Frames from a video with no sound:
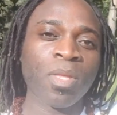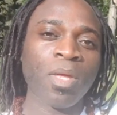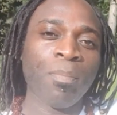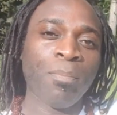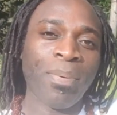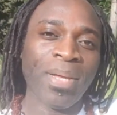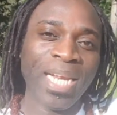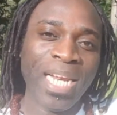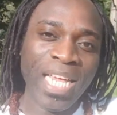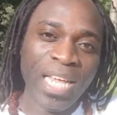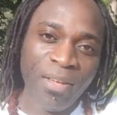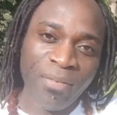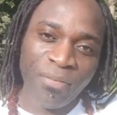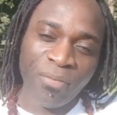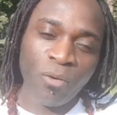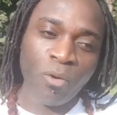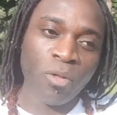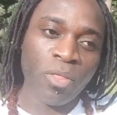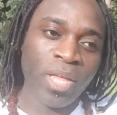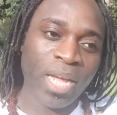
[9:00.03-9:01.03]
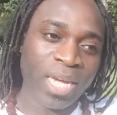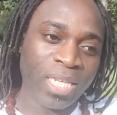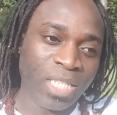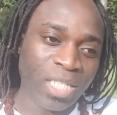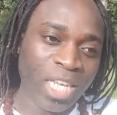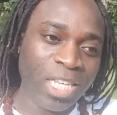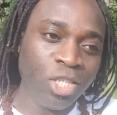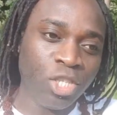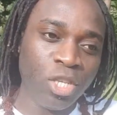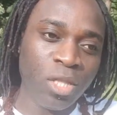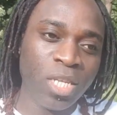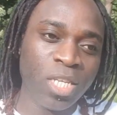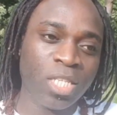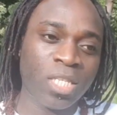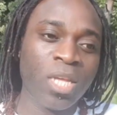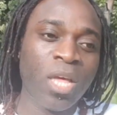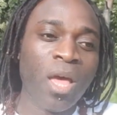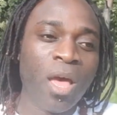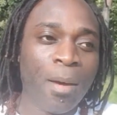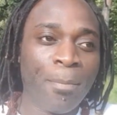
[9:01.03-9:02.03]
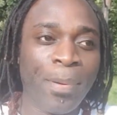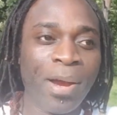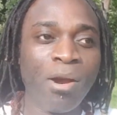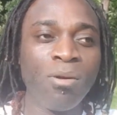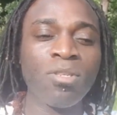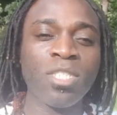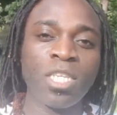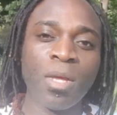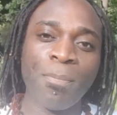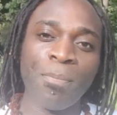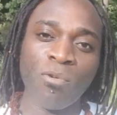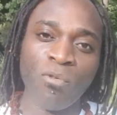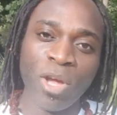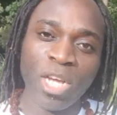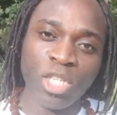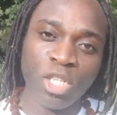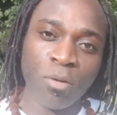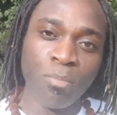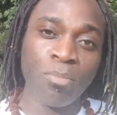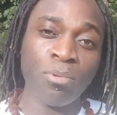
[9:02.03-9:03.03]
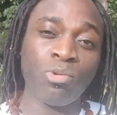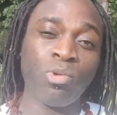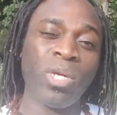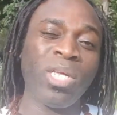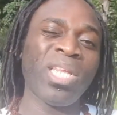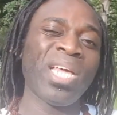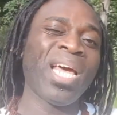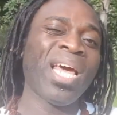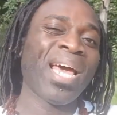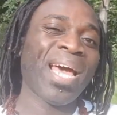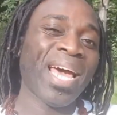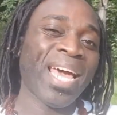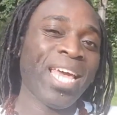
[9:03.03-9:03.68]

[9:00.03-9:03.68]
belief or the extension, this apparent separation between a